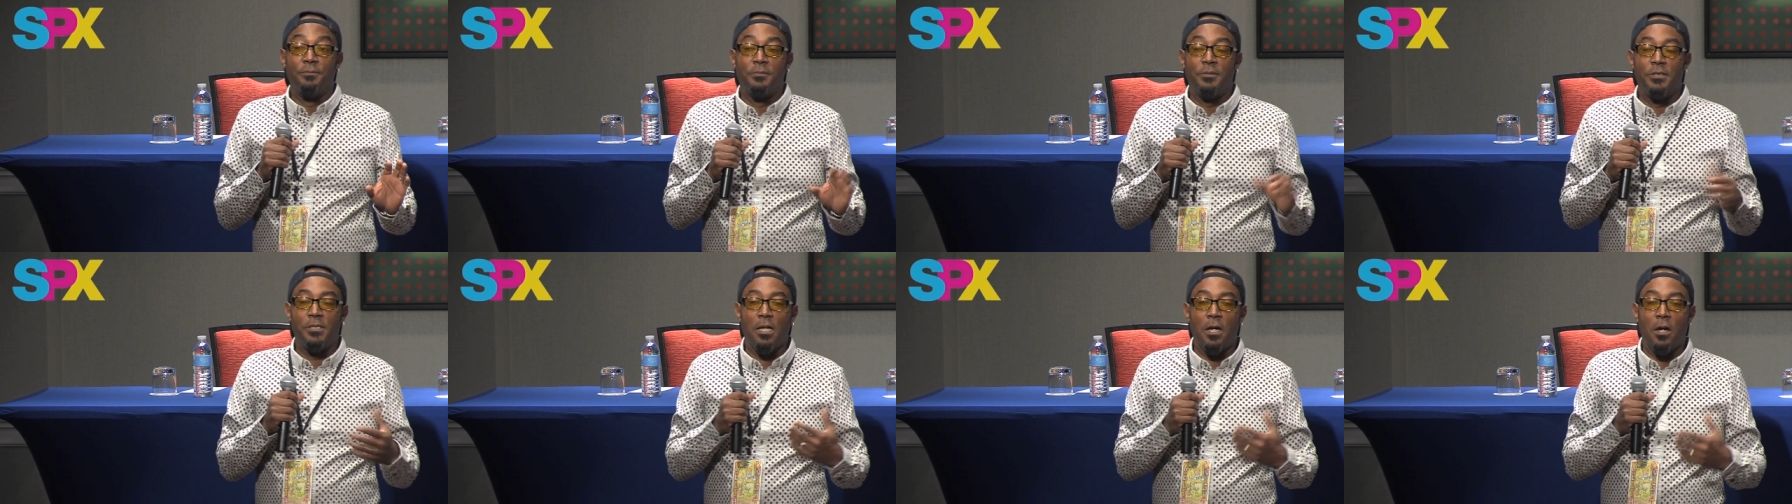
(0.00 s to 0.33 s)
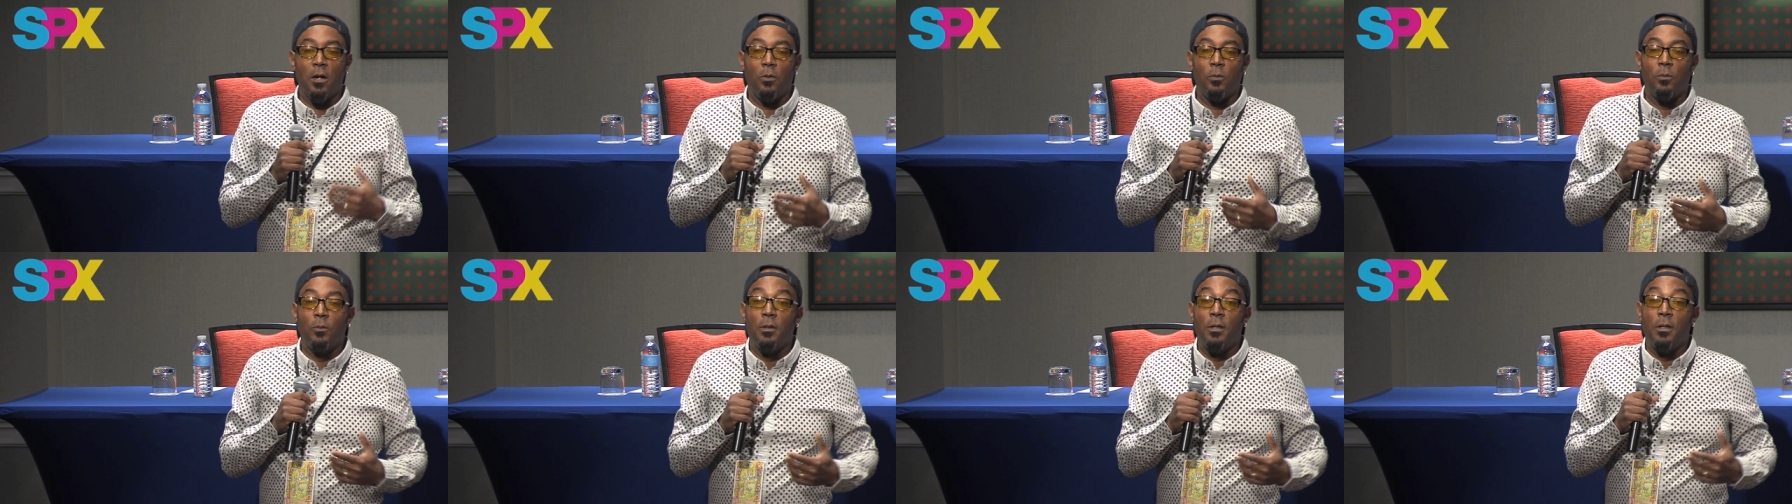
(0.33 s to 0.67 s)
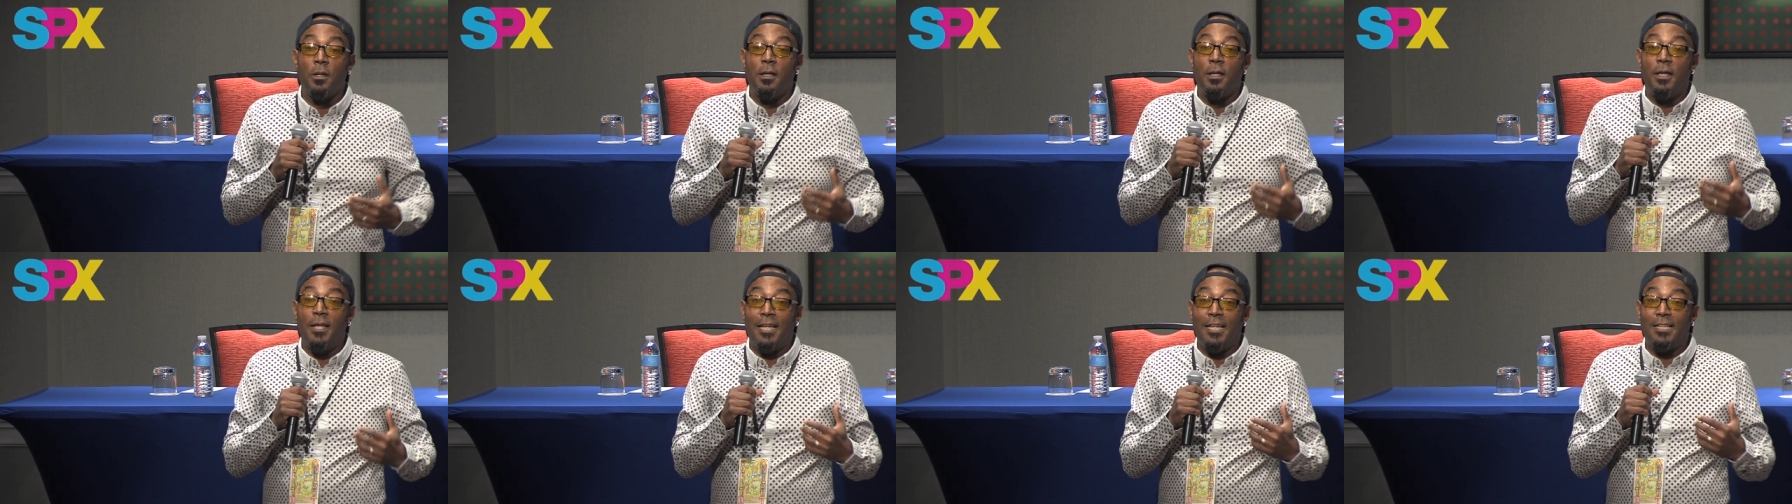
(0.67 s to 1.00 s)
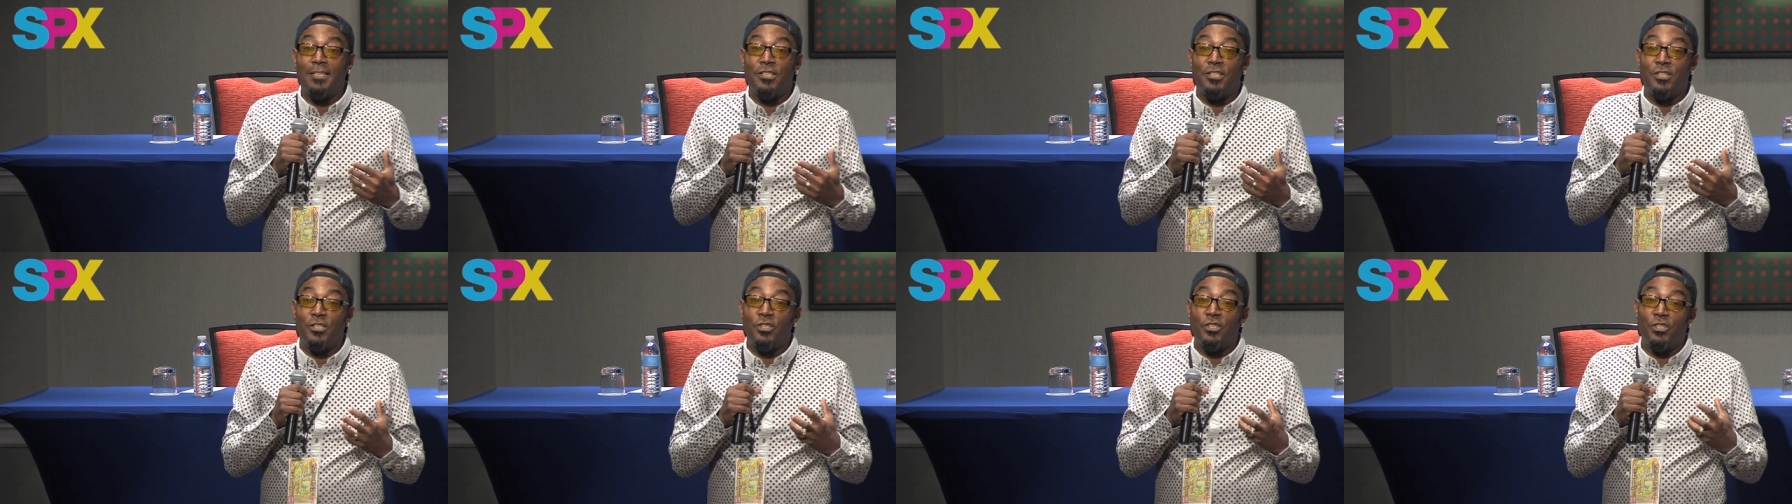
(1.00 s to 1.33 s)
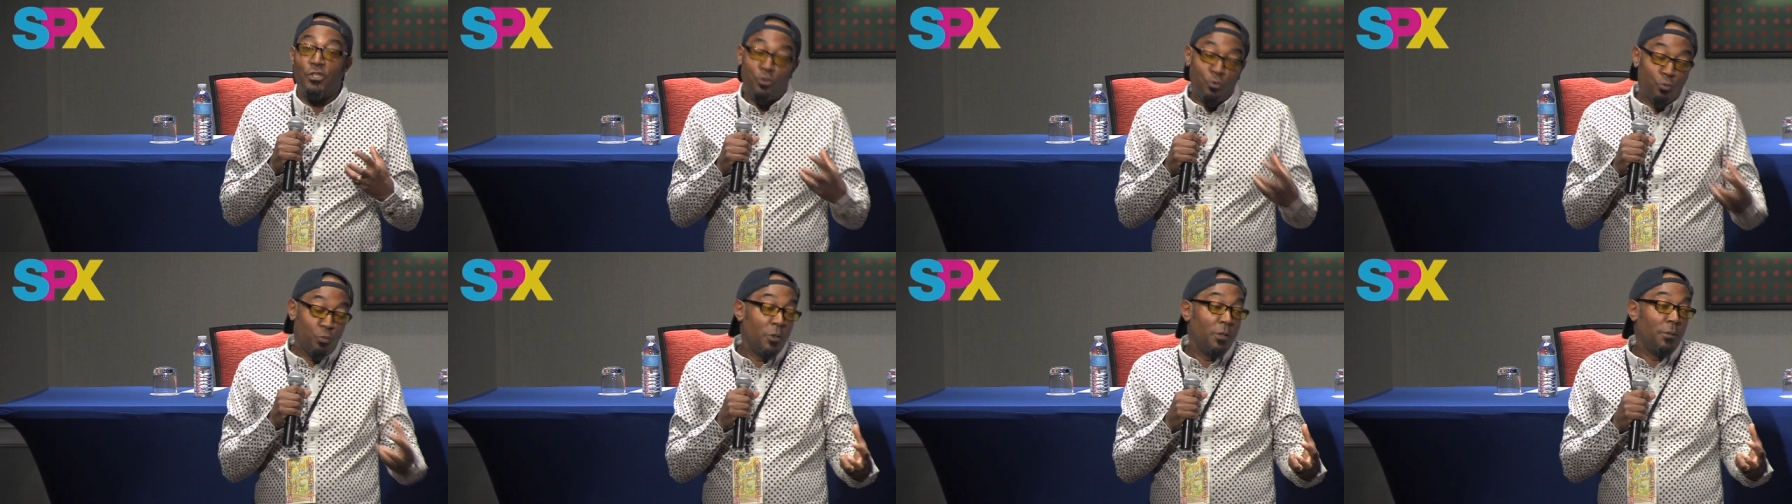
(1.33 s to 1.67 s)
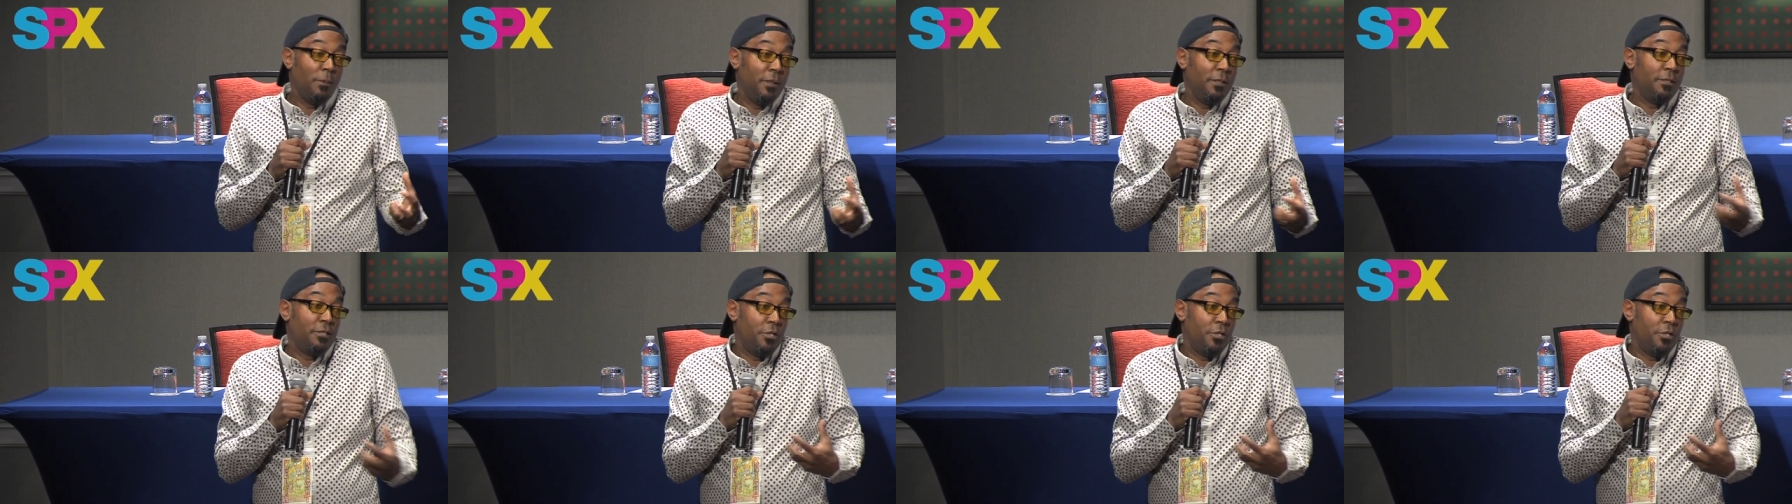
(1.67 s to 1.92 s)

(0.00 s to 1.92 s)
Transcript: So it's extremely,